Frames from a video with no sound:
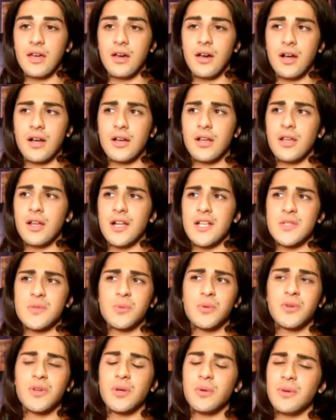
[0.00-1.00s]
our clients
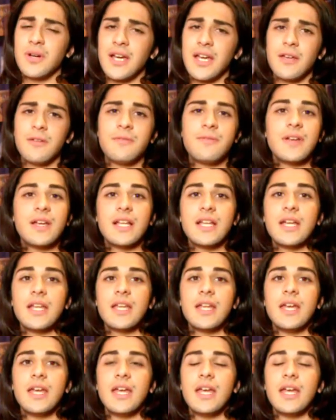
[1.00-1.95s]
walk away feeling